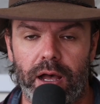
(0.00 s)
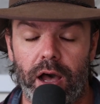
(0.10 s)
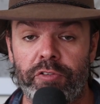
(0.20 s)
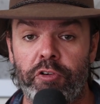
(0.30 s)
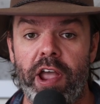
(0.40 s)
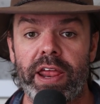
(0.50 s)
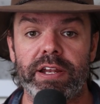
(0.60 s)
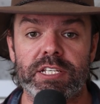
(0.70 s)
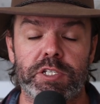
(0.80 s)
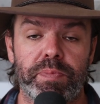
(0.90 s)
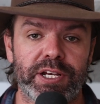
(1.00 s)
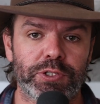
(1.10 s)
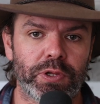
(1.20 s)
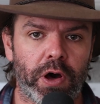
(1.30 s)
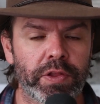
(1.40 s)
I've created a
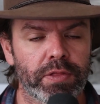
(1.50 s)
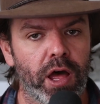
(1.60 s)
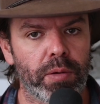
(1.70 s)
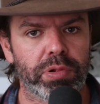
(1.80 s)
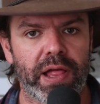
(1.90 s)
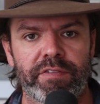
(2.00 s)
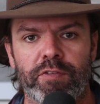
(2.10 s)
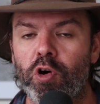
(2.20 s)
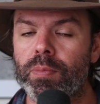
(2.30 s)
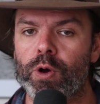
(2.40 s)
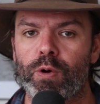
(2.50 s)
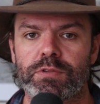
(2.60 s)
special online platform called